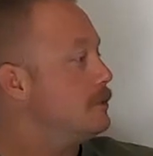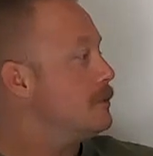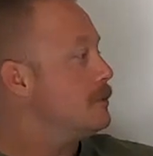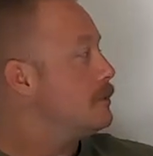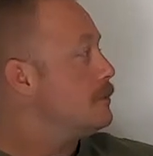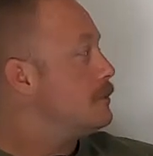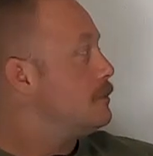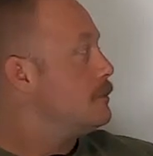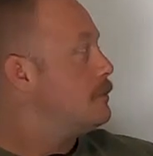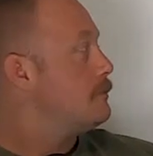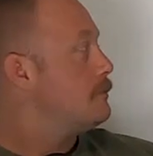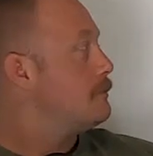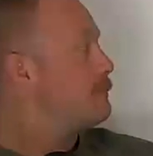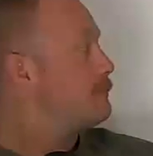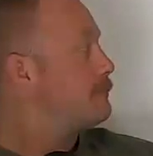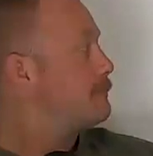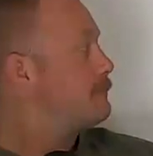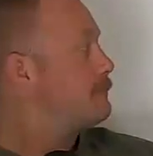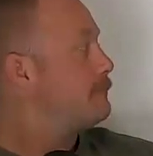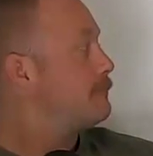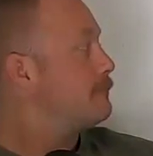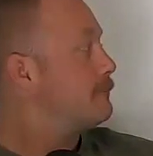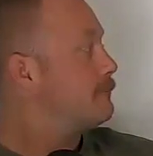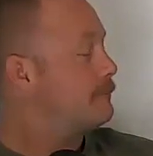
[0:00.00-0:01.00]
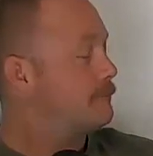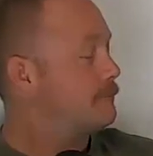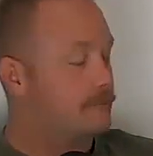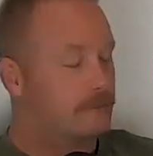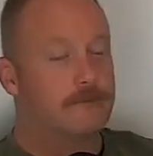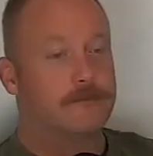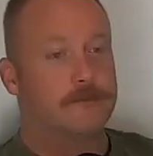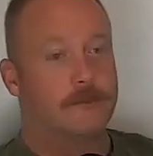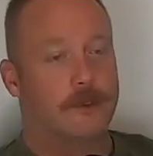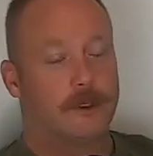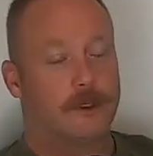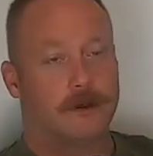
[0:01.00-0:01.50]
You're already on your game.
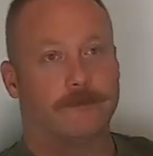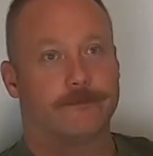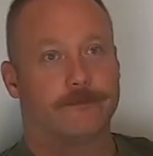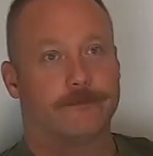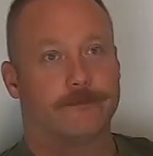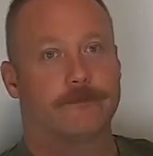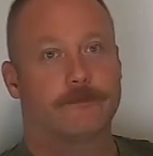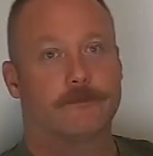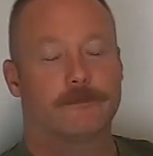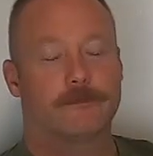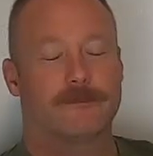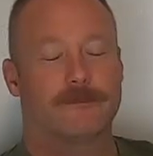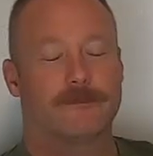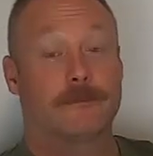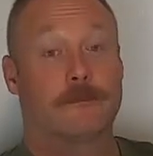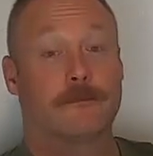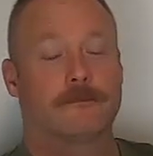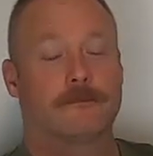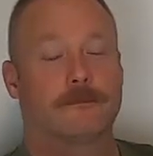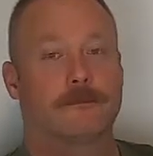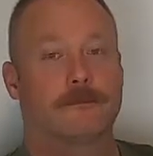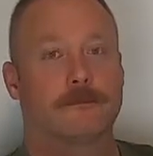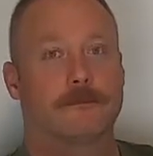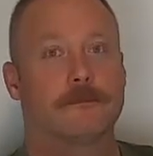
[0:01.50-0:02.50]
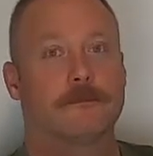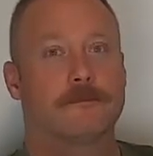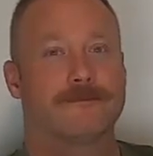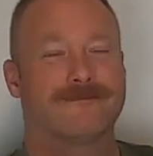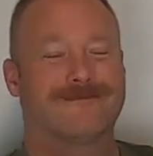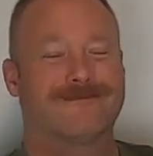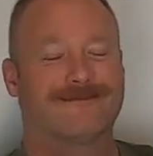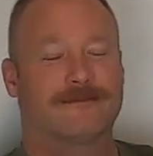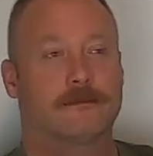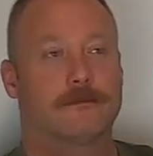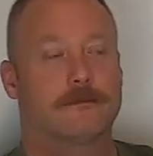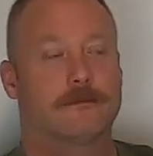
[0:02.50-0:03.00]
You're you're great. Don't doubt yourself.
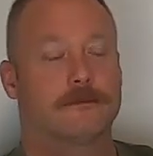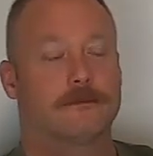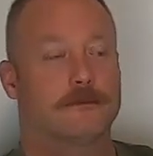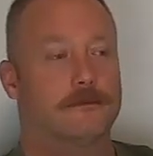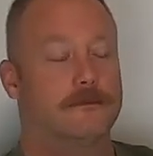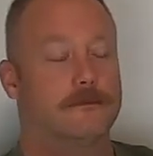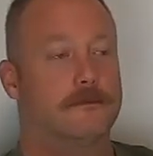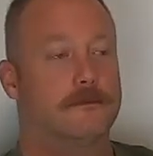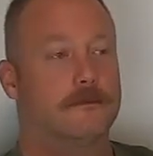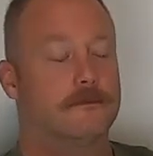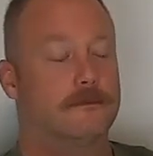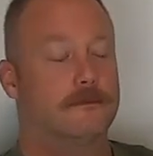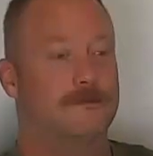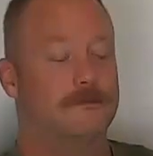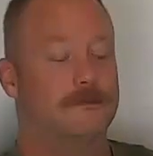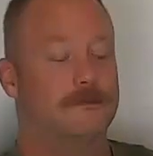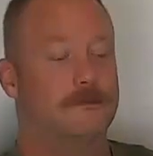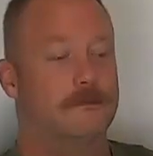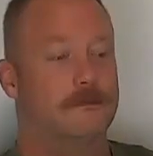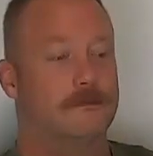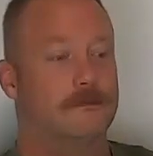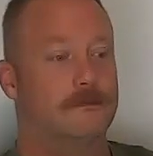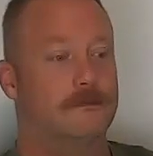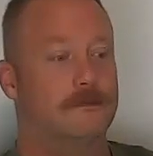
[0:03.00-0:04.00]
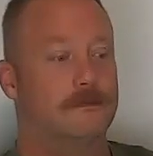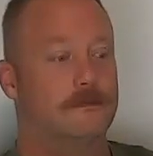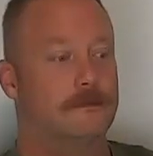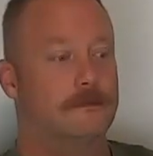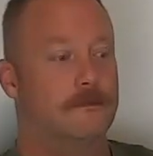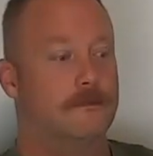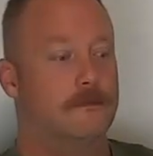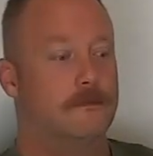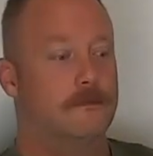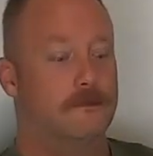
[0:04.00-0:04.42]
Mm. But I think it comes back to